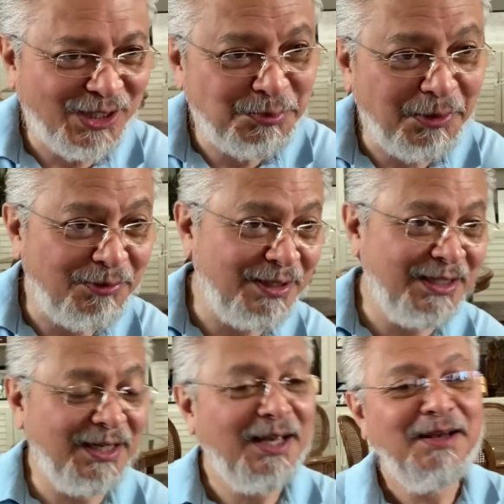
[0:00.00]
gospel
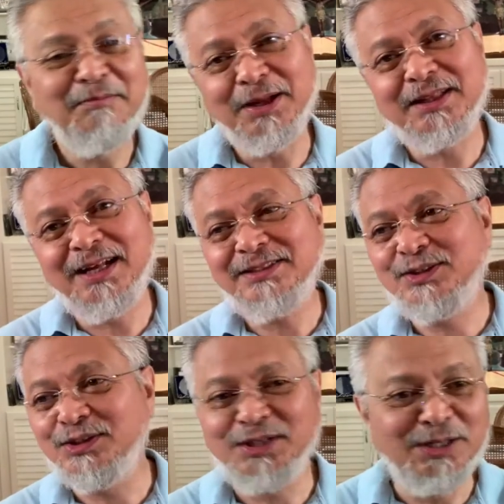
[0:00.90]
reading. But
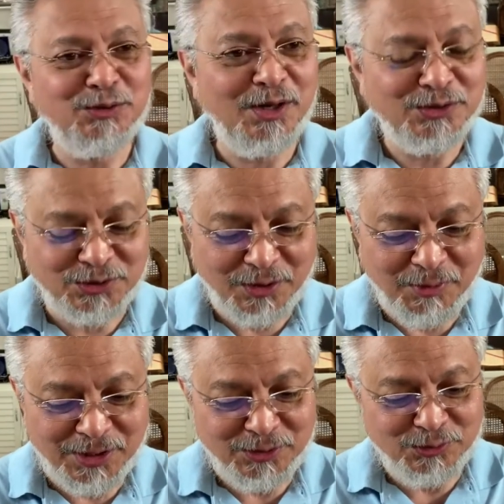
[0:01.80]
that's just the introduction I
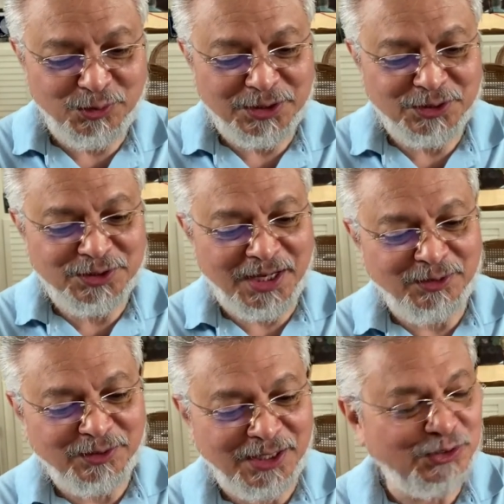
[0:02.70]
wanted you to
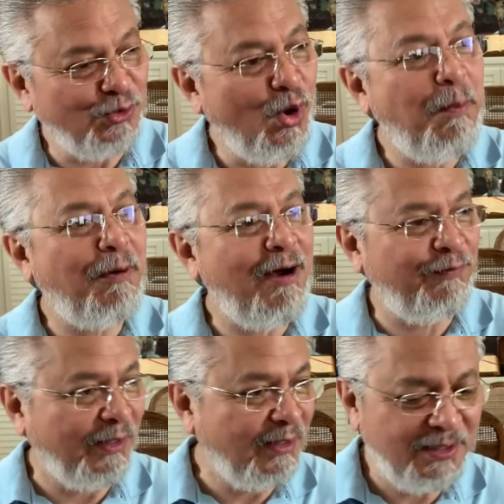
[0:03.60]
understand. Okay, so no
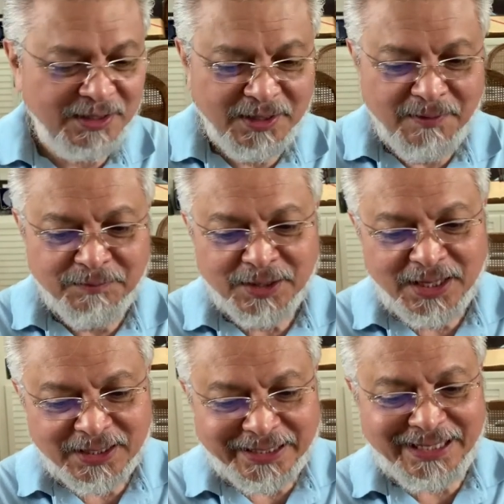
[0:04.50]
prophet
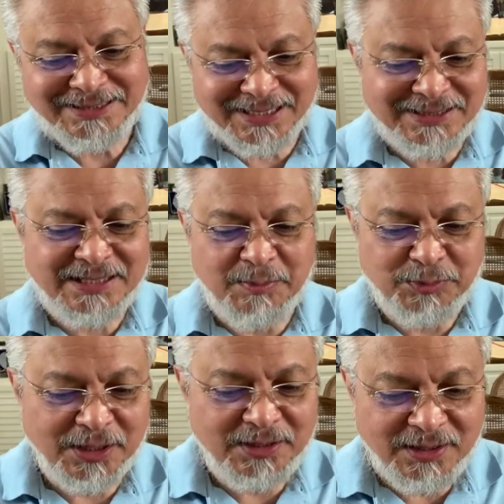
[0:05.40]
is
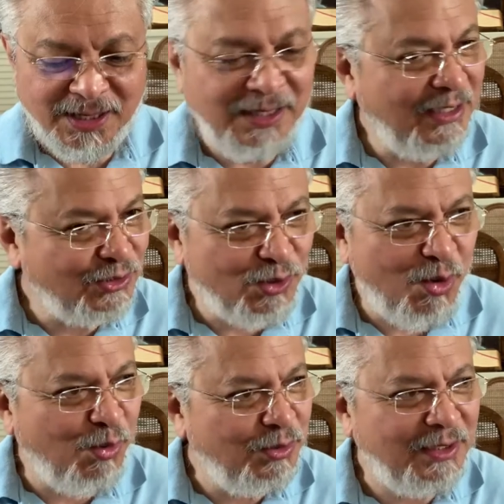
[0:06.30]
accepted in his
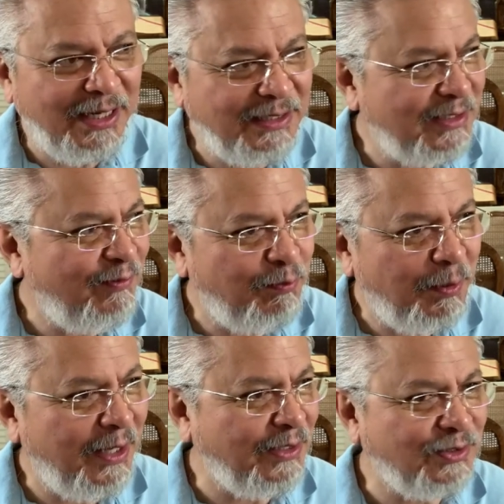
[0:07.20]
own native
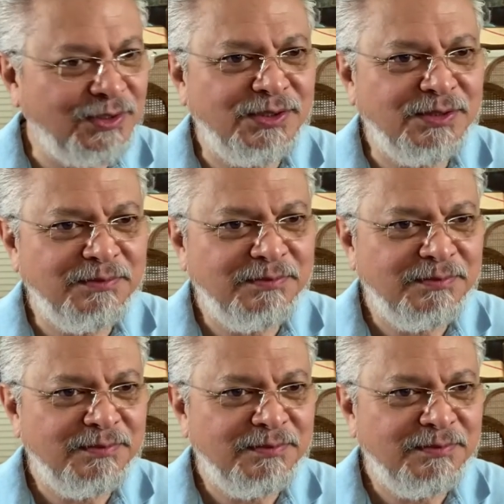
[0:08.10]
place.